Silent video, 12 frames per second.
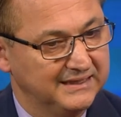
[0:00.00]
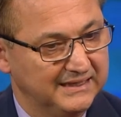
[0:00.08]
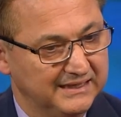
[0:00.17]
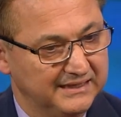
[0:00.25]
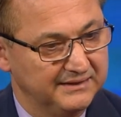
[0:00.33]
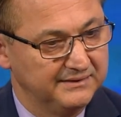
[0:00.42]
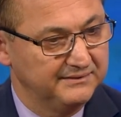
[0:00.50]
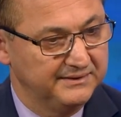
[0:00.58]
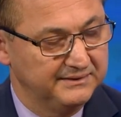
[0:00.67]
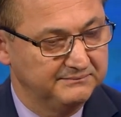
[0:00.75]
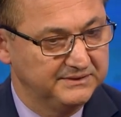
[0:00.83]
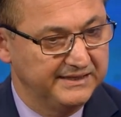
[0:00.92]
and
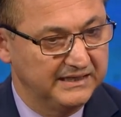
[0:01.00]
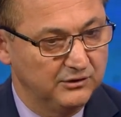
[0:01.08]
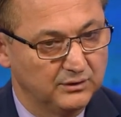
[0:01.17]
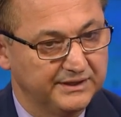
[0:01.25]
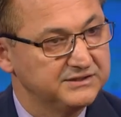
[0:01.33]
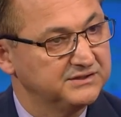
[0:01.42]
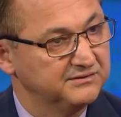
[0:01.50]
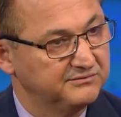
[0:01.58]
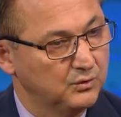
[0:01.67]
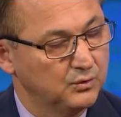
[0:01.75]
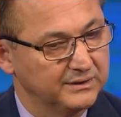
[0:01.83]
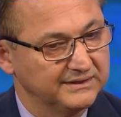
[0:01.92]
the allocation of
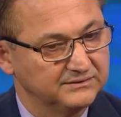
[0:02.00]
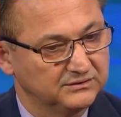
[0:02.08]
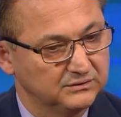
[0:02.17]
organs.